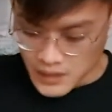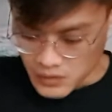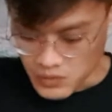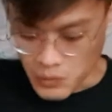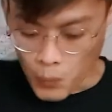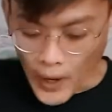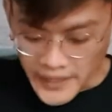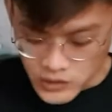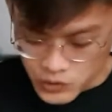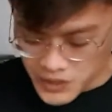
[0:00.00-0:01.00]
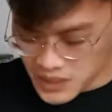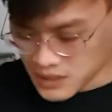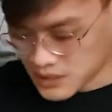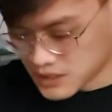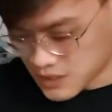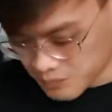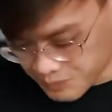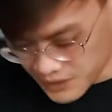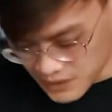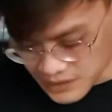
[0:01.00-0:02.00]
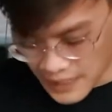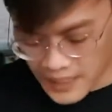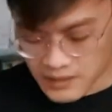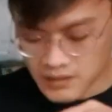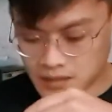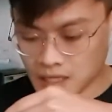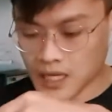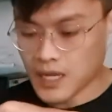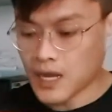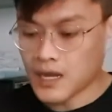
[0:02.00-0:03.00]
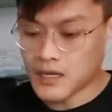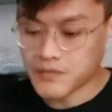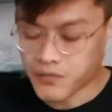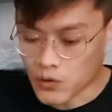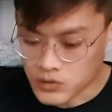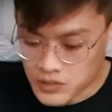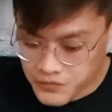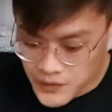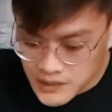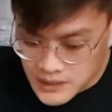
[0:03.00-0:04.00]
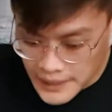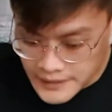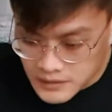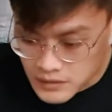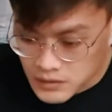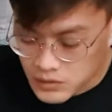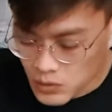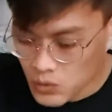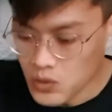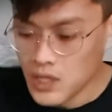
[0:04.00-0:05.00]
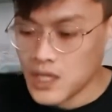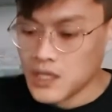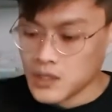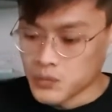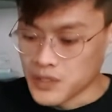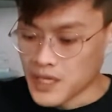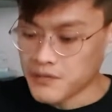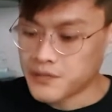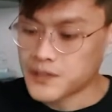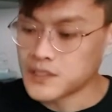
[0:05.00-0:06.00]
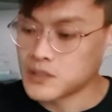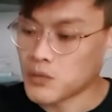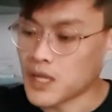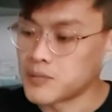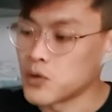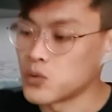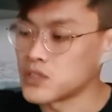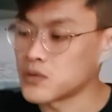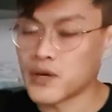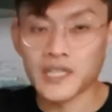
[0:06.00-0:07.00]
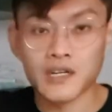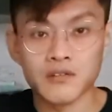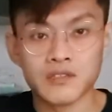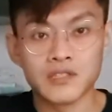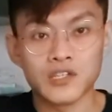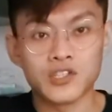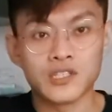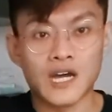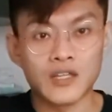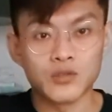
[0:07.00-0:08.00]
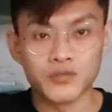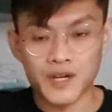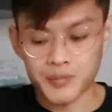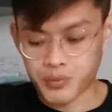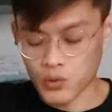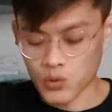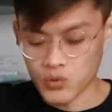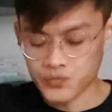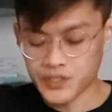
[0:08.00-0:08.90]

Okay, why 3 is simply that they are for different sizes. So we have here, what I'm holding right now is actually the Anova Pro.